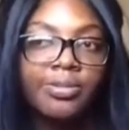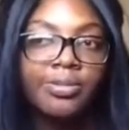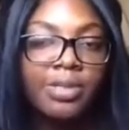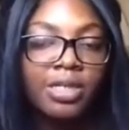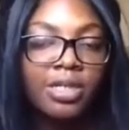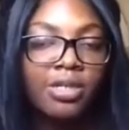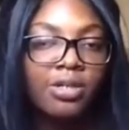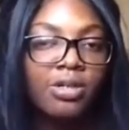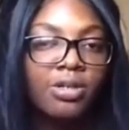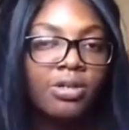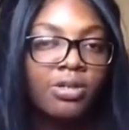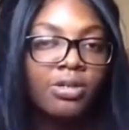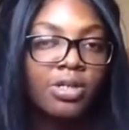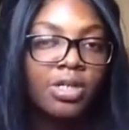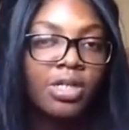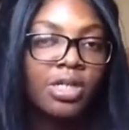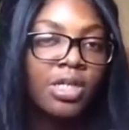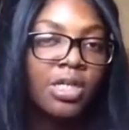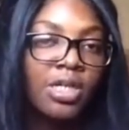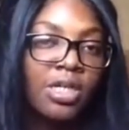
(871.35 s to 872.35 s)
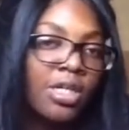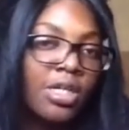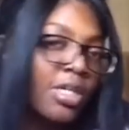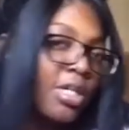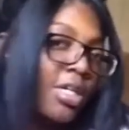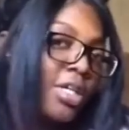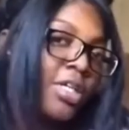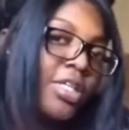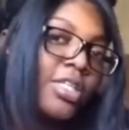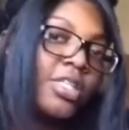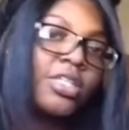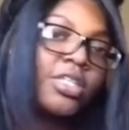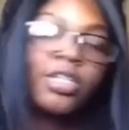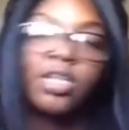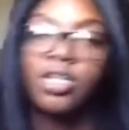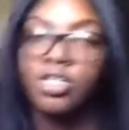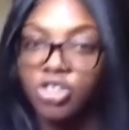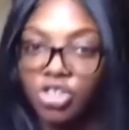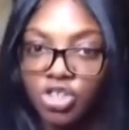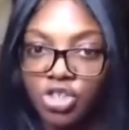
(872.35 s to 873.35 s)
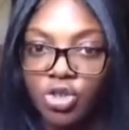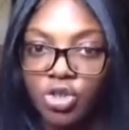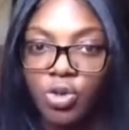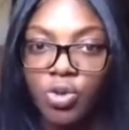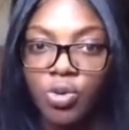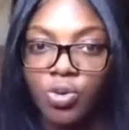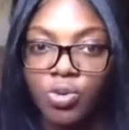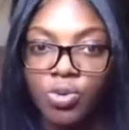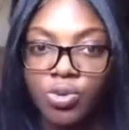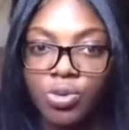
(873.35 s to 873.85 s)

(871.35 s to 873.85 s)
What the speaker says: there. The doctor told